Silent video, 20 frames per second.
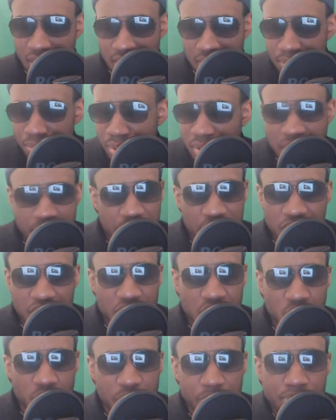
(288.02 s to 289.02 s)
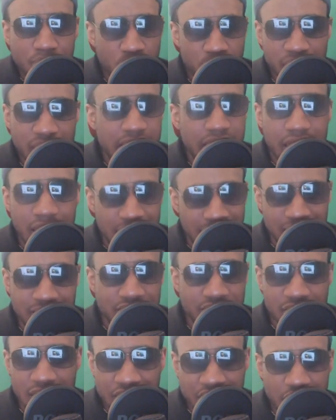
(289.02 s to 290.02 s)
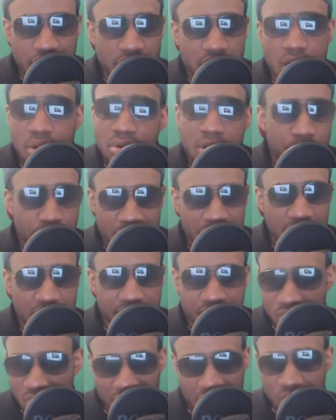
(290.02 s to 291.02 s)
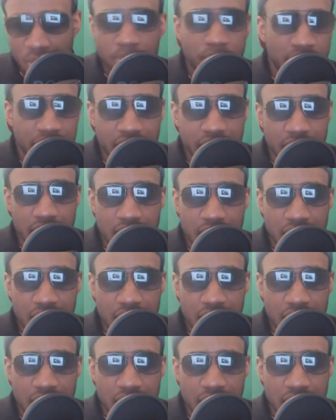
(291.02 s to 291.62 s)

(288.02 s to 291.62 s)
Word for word: but the missions were boring and, and trash and repetitive, so I stopped playing.